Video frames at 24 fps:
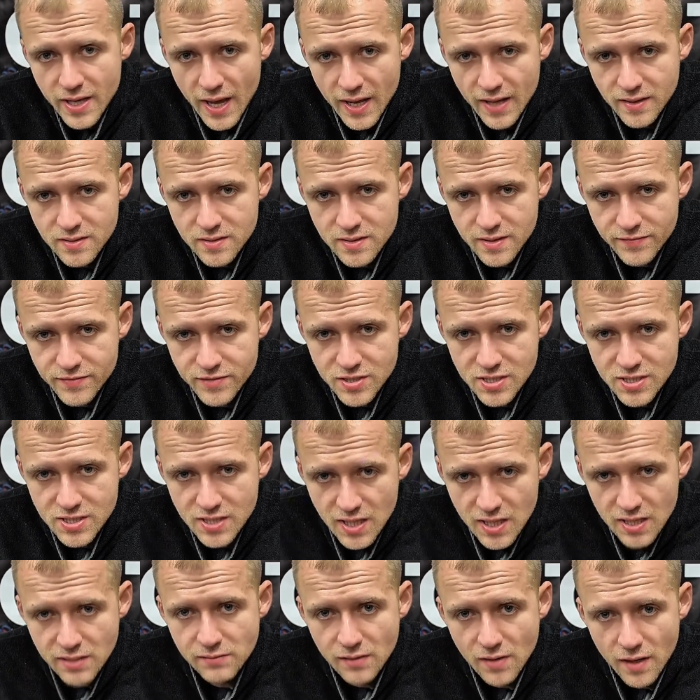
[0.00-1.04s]
your hands ever so
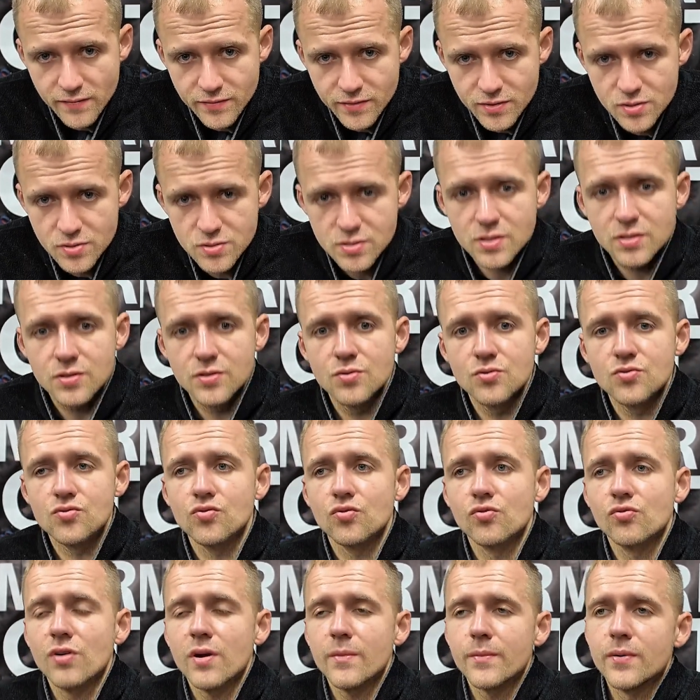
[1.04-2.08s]
slightly rather than using a
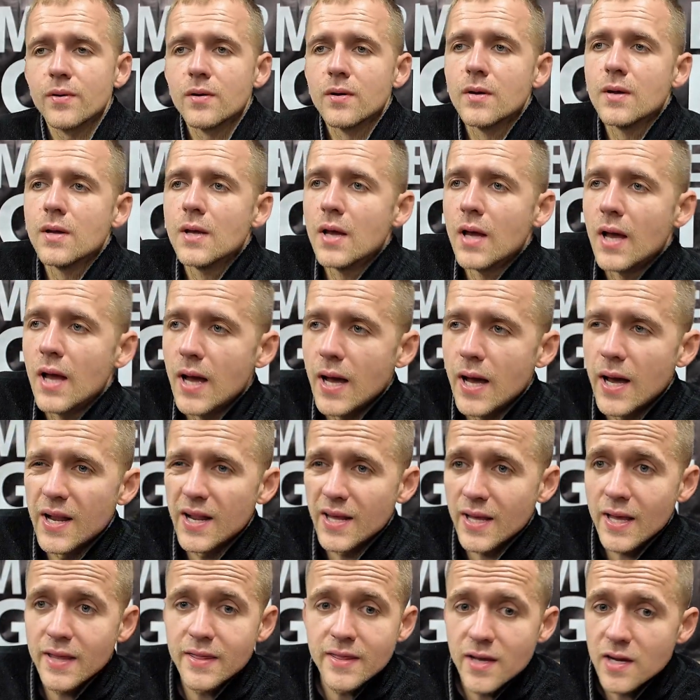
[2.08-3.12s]
neutral grip. And
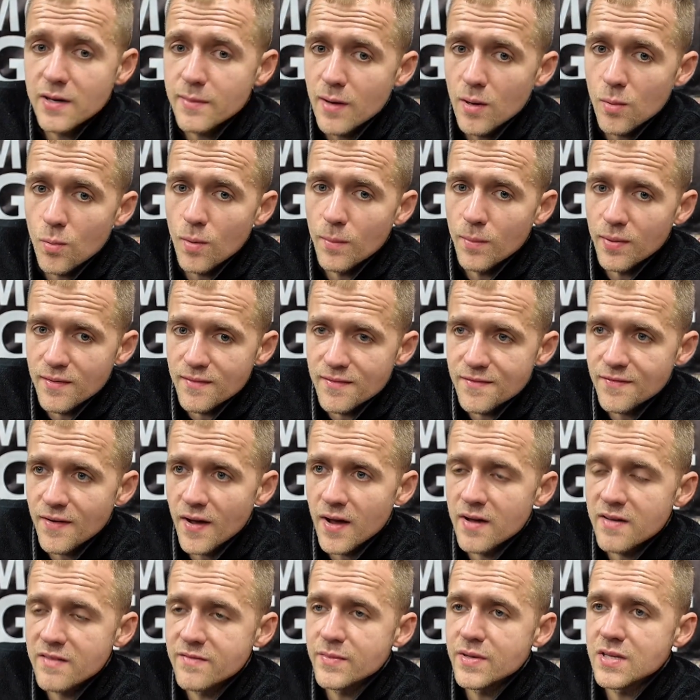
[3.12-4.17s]
again, they're about
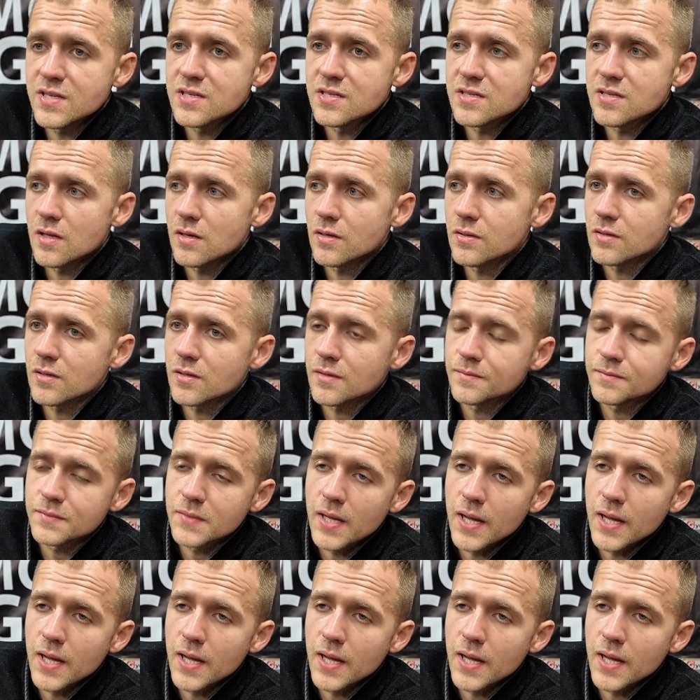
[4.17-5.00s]
1.5 meters long.